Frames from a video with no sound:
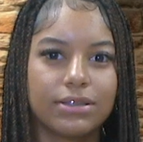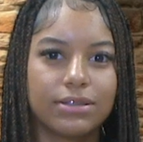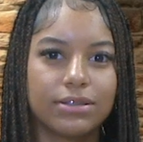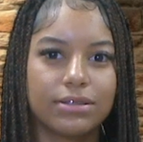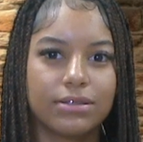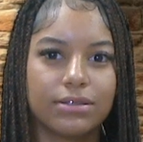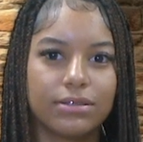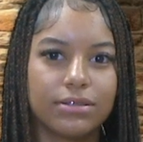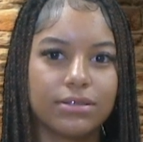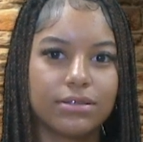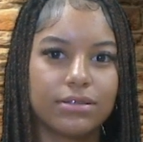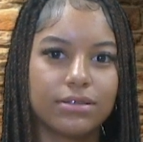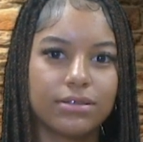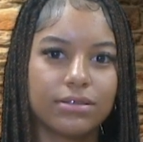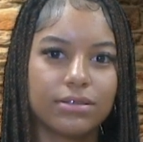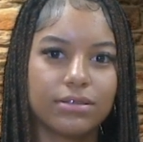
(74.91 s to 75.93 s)

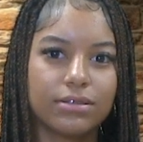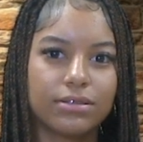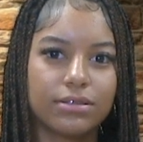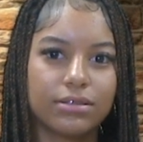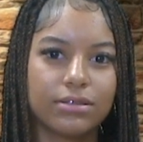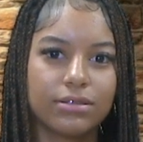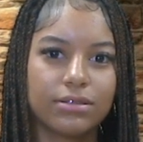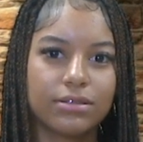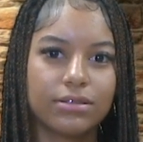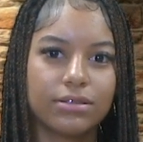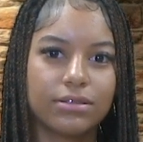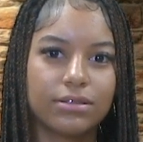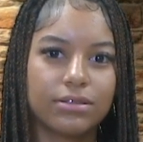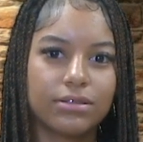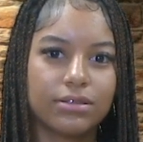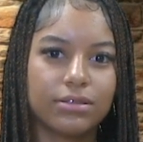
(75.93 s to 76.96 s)

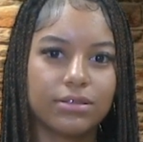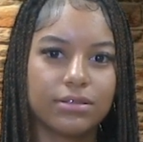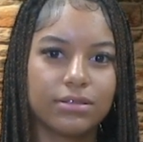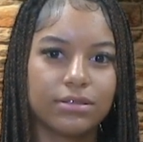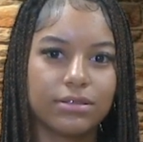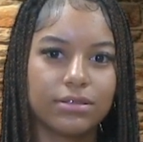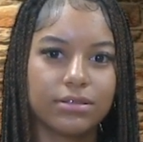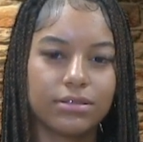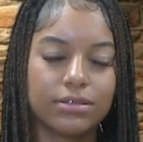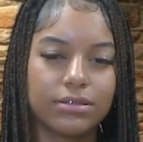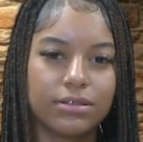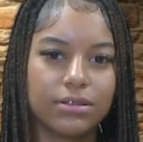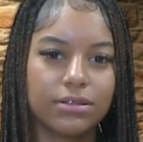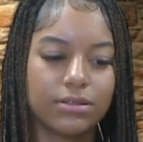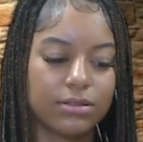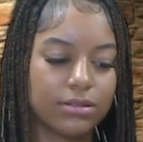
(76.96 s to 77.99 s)

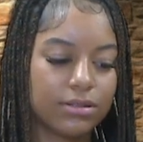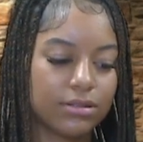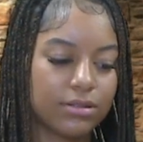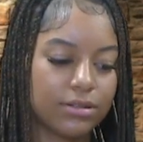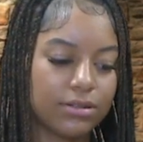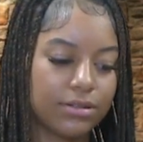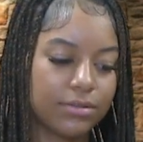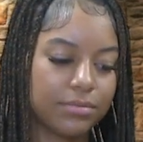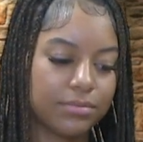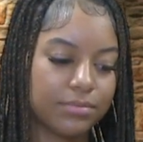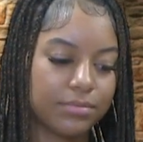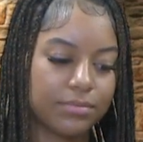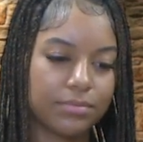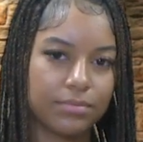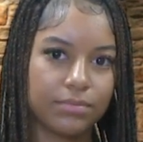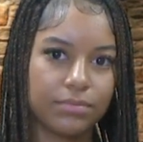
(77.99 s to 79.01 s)

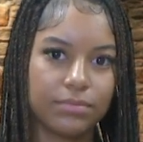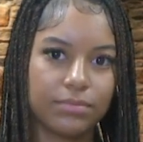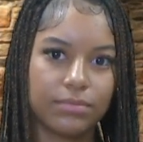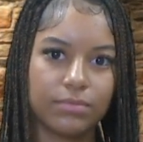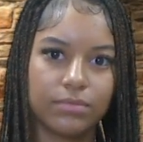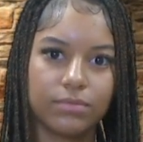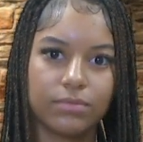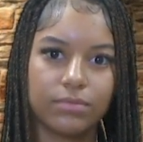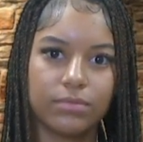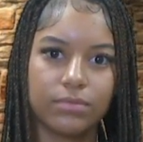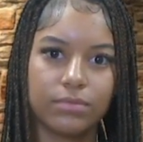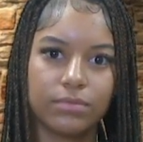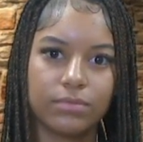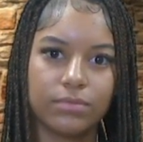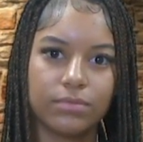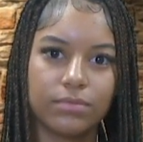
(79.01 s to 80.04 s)

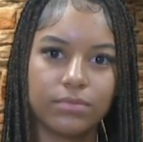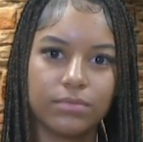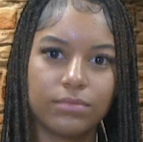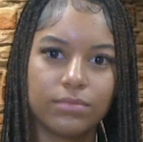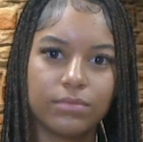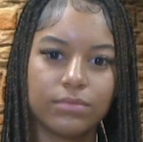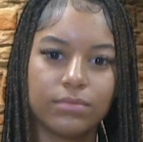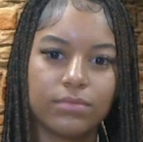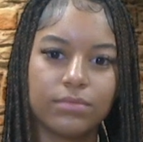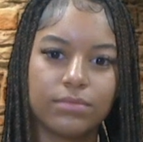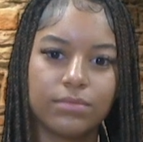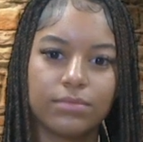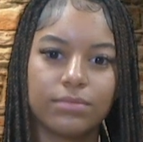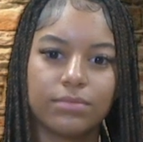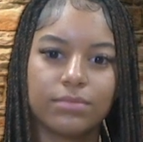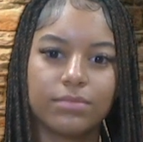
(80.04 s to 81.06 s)

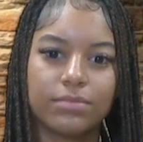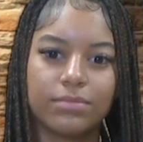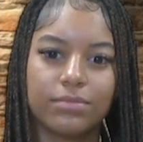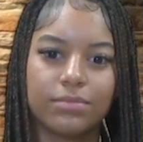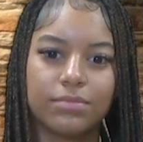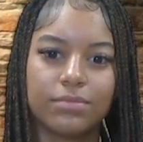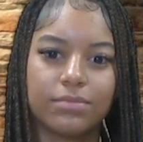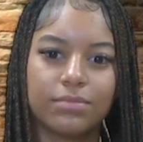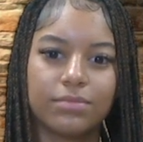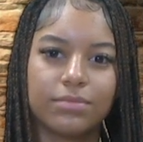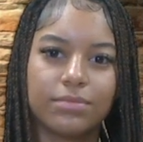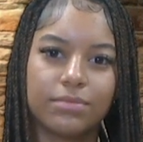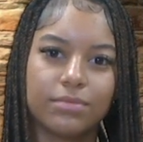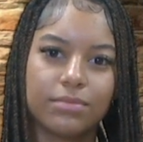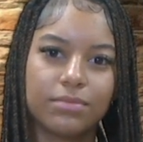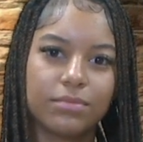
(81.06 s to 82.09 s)

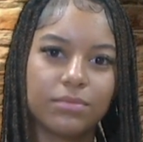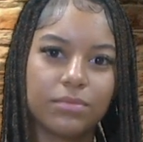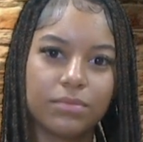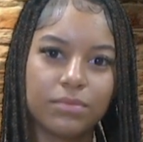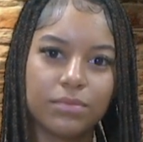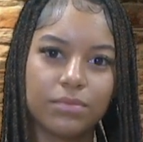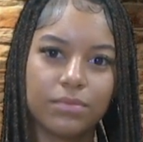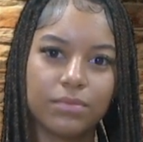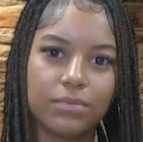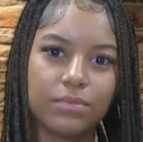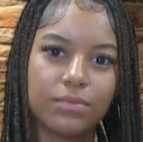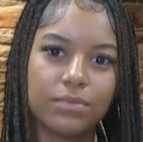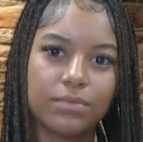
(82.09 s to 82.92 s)
This person isn't speaking.